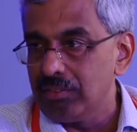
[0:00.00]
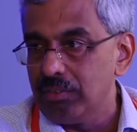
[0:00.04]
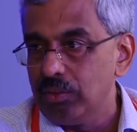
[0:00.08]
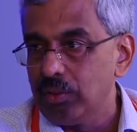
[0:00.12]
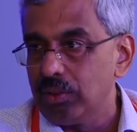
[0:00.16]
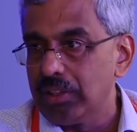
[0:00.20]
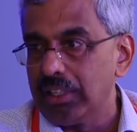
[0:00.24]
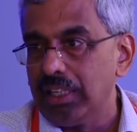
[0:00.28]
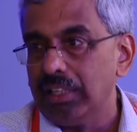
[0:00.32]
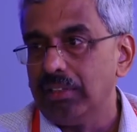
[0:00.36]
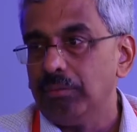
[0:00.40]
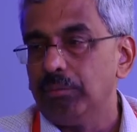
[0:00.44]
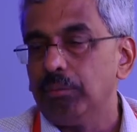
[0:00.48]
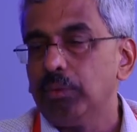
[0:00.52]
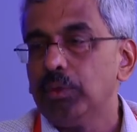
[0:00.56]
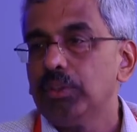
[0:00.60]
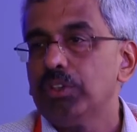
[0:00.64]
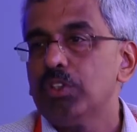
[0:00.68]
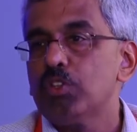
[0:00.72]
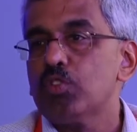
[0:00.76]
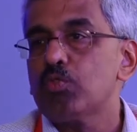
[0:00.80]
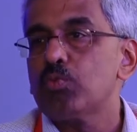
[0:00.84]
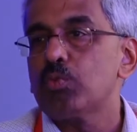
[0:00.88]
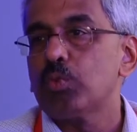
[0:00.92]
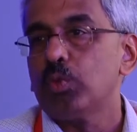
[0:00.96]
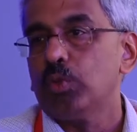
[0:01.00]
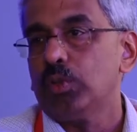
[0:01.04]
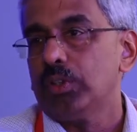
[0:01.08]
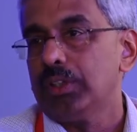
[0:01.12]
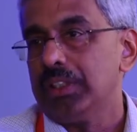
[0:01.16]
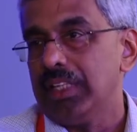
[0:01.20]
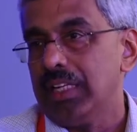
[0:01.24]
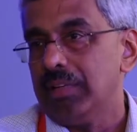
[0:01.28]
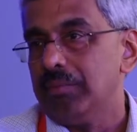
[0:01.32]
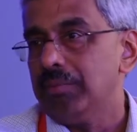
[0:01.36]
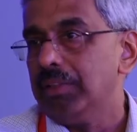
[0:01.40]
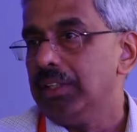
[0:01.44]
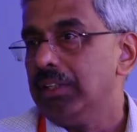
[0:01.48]
You can put this
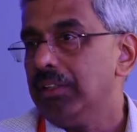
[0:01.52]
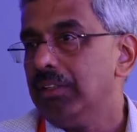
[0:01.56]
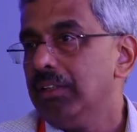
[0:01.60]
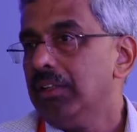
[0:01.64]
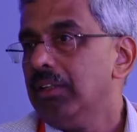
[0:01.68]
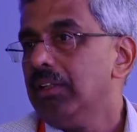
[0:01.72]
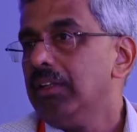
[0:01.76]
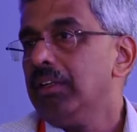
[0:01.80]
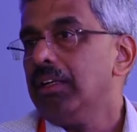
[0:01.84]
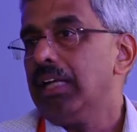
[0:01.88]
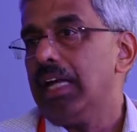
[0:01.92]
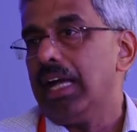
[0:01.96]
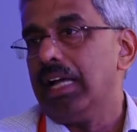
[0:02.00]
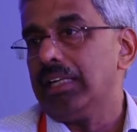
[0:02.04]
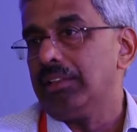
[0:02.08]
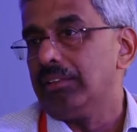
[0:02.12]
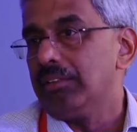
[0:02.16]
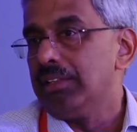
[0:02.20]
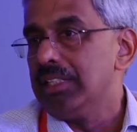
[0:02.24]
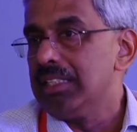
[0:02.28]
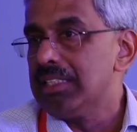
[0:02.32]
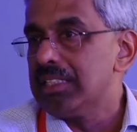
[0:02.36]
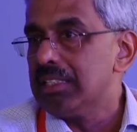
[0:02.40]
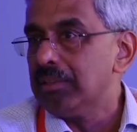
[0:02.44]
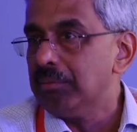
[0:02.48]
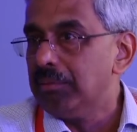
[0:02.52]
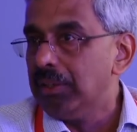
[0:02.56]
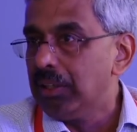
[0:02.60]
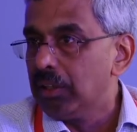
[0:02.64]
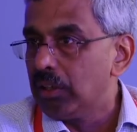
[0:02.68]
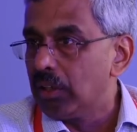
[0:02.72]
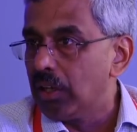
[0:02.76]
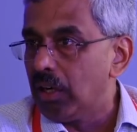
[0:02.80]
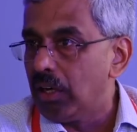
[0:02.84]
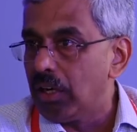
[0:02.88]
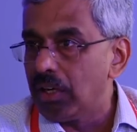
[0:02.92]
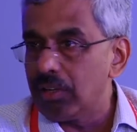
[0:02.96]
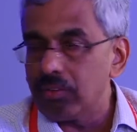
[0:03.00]
program in at reasonable
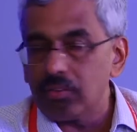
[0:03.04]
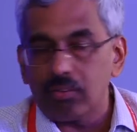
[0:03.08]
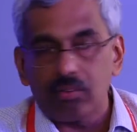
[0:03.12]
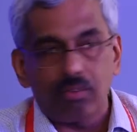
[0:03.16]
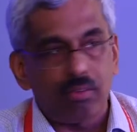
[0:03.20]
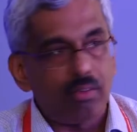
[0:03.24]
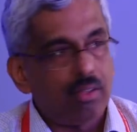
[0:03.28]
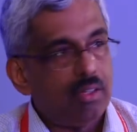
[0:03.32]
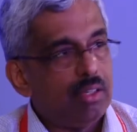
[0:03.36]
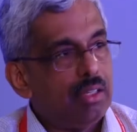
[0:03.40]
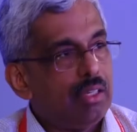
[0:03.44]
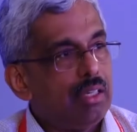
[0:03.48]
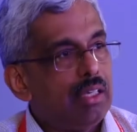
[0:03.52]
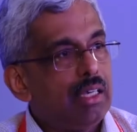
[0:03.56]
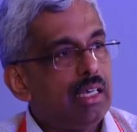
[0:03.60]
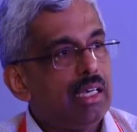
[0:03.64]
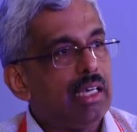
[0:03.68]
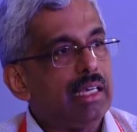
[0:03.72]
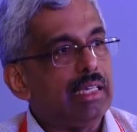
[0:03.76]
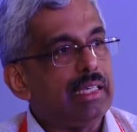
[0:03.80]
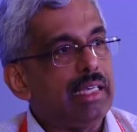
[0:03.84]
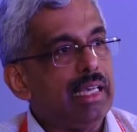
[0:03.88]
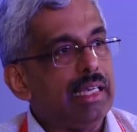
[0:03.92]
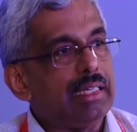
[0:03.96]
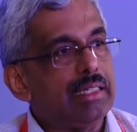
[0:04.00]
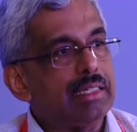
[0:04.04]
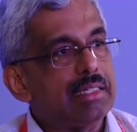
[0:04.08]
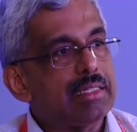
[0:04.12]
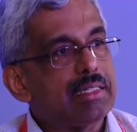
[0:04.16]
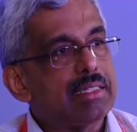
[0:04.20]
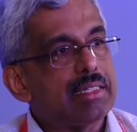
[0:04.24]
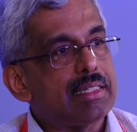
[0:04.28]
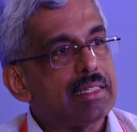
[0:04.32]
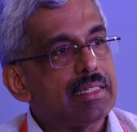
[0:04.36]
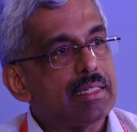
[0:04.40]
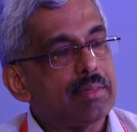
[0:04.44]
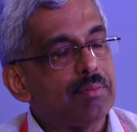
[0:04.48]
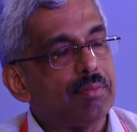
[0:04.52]
cost, get a
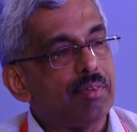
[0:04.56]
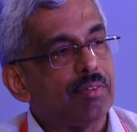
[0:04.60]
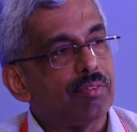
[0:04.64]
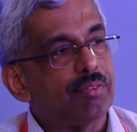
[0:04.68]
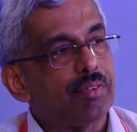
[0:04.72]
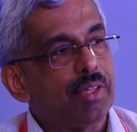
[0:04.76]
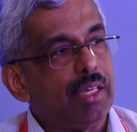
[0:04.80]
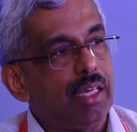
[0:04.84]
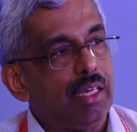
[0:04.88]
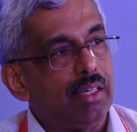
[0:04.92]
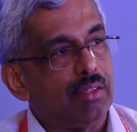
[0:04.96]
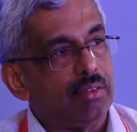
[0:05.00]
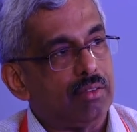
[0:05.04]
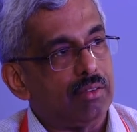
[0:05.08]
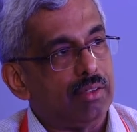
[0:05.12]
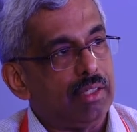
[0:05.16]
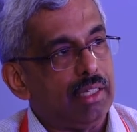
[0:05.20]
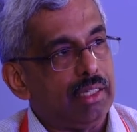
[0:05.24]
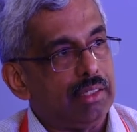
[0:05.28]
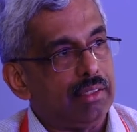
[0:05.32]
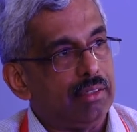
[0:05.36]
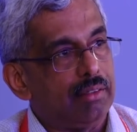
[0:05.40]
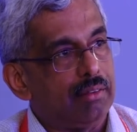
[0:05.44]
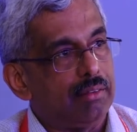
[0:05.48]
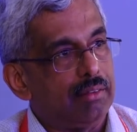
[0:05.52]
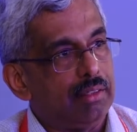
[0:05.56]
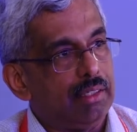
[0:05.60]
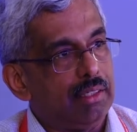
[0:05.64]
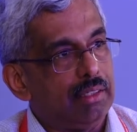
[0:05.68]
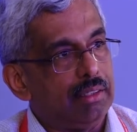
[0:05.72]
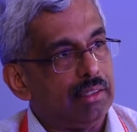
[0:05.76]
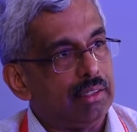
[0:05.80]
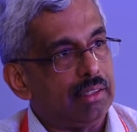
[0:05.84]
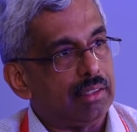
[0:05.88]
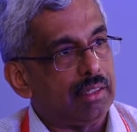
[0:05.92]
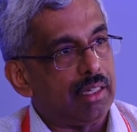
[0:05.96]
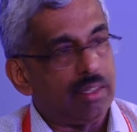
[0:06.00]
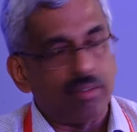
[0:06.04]
system of care together in
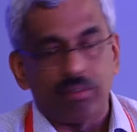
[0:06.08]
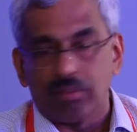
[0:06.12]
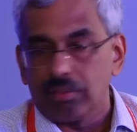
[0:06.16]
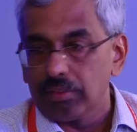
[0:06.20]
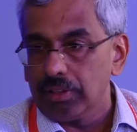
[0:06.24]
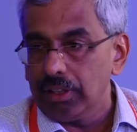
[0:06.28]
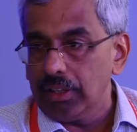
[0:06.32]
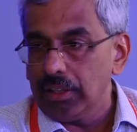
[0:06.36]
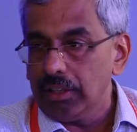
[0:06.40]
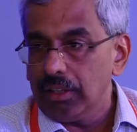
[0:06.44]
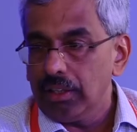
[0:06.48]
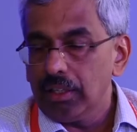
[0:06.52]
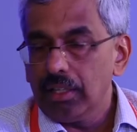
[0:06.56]
the country,